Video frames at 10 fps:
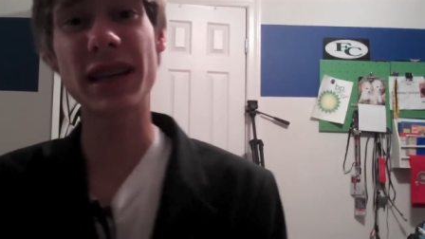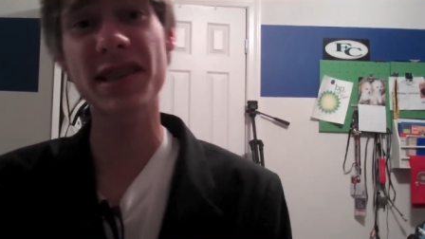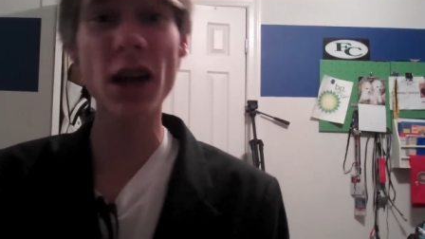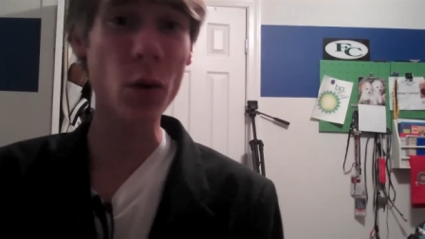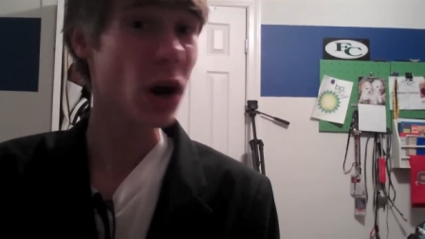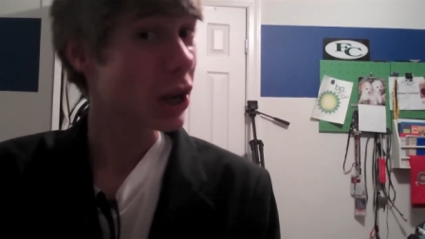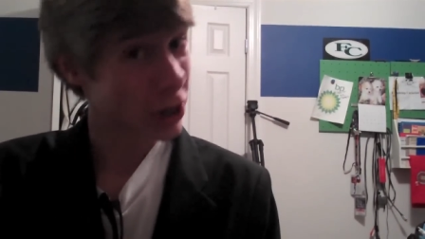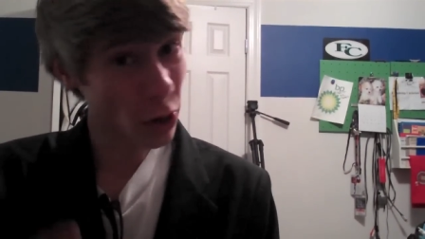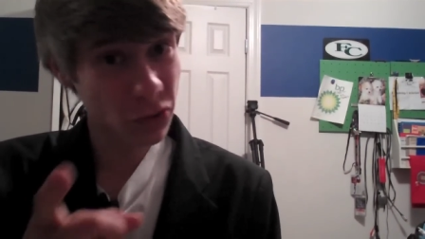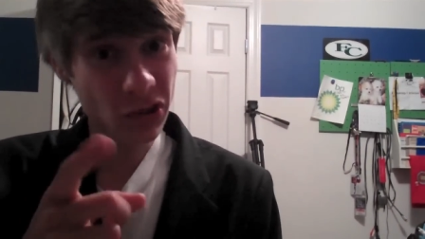So
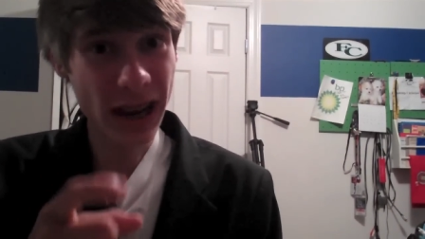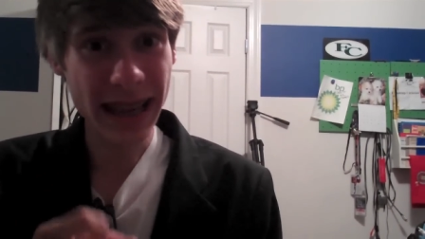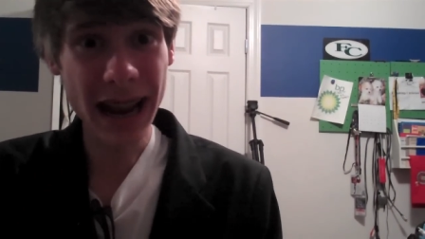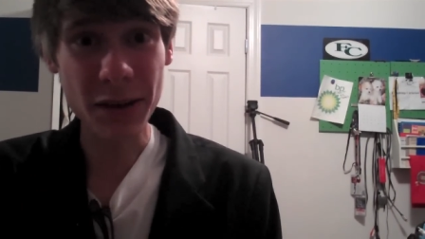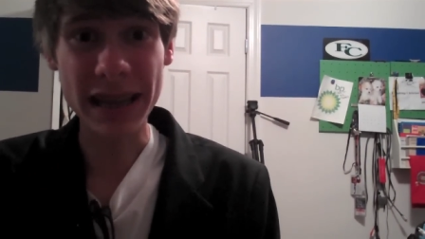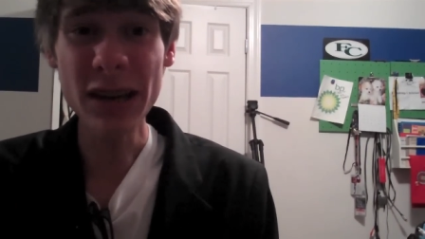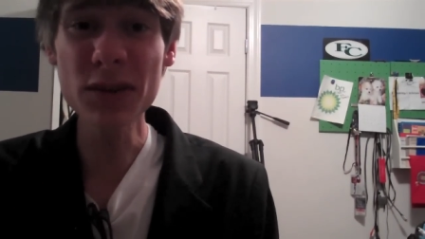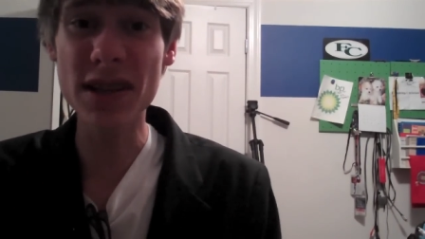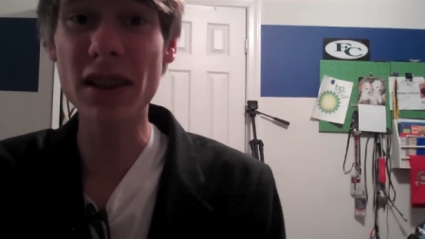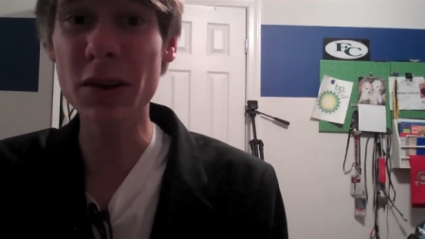go check it out.
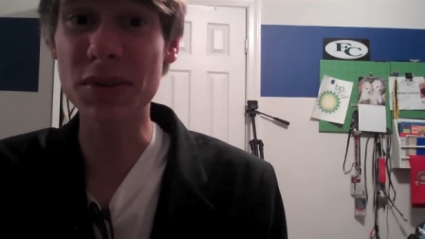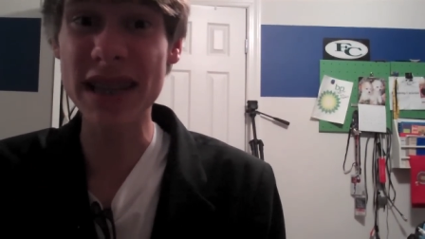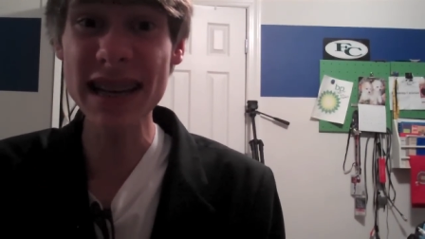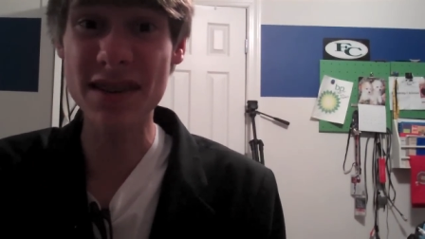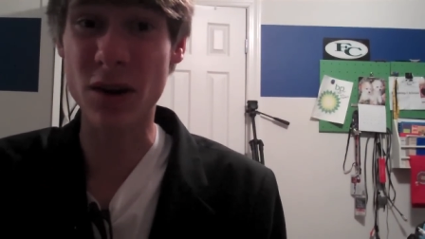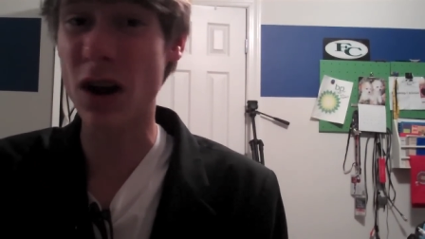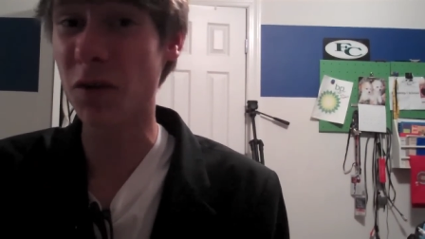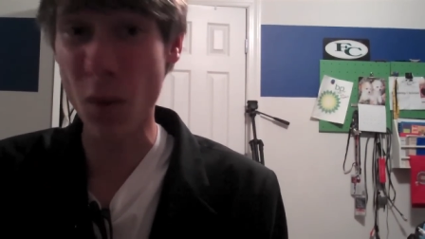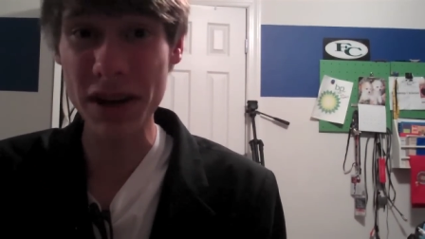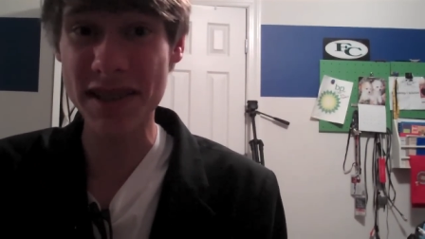Here's a little teaser of
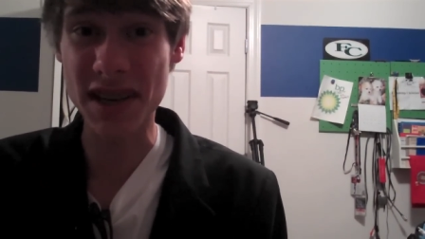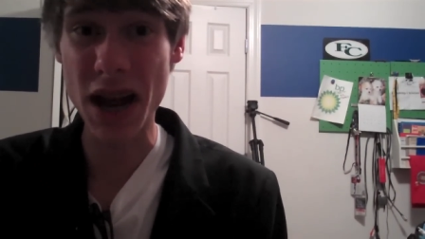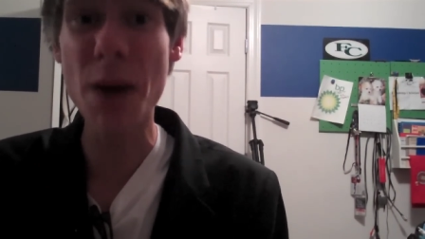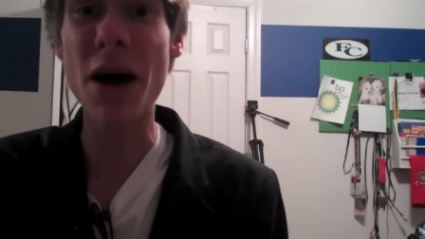what is to come.